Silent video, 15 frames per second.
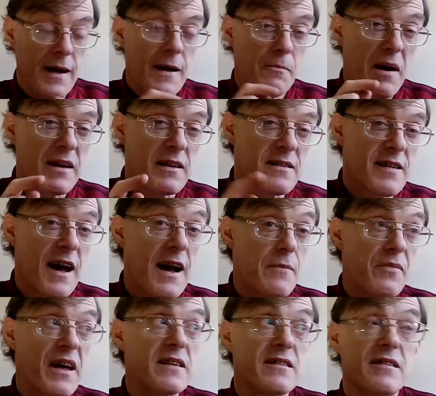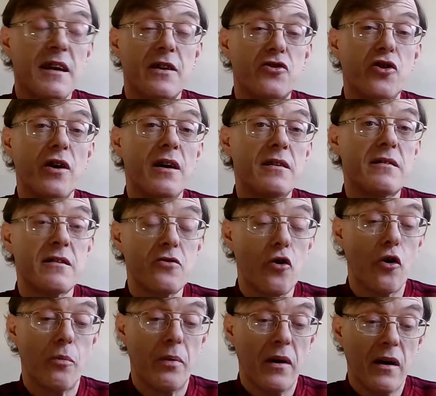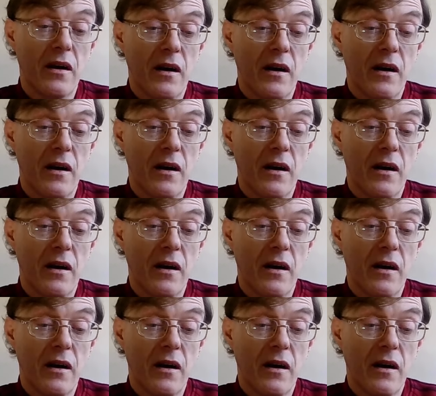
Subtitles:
By the time that 6 years is up,